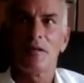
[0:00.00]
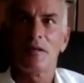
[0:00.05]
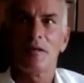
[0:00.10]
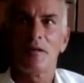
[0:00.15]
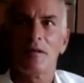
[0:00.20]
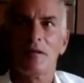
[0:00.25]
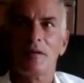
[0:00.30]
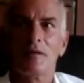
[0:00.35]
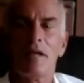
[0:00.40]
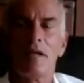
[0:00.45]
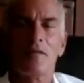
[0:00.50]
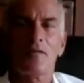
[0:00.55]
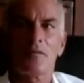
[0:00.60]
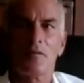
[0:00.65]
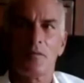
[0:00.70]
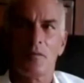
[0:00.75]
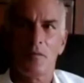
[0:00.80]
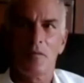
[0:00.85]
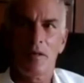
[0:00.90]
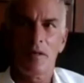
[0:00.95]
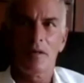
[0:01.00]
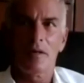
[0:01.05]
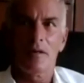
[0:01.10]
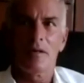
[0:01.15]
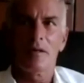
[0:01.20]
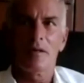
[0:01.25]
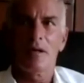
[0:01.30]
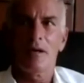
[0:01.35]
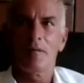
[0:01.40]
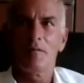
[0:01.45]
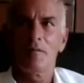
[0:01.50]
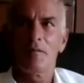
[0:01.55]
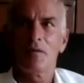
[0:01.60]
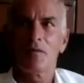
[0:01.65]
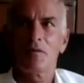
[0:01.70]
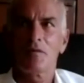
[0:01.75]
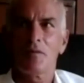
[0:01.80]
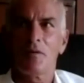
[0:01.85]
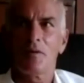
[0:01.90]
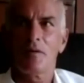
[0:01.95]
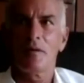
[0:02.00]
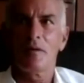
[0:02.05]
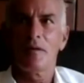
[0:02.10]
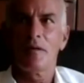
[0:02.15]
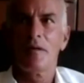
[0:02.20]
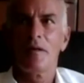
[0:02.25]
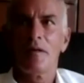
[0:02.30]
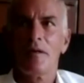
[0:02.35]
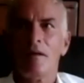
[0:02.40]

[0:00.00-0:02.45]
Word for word: uh, left wing Communist Party.